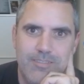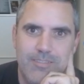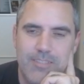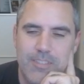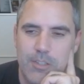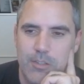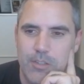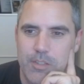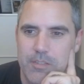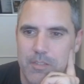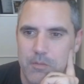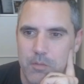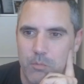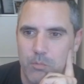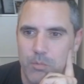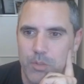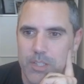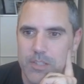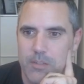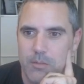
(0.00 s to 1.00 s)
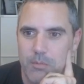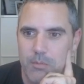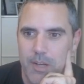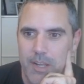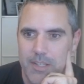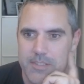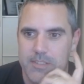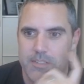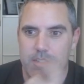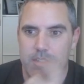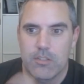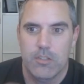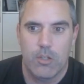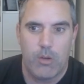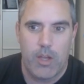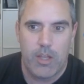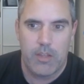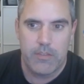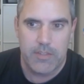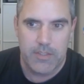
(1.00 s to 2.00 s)
You don't even have to read the rest to know
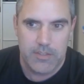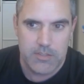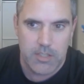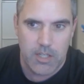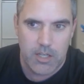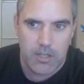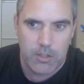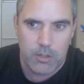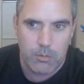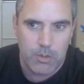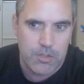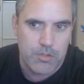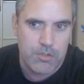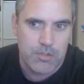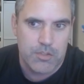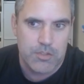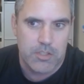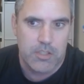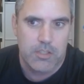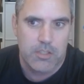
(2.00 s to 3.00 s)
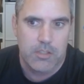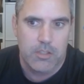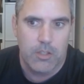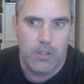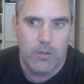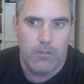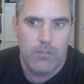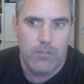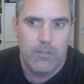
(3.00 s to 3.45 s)
how the entire question is going to go.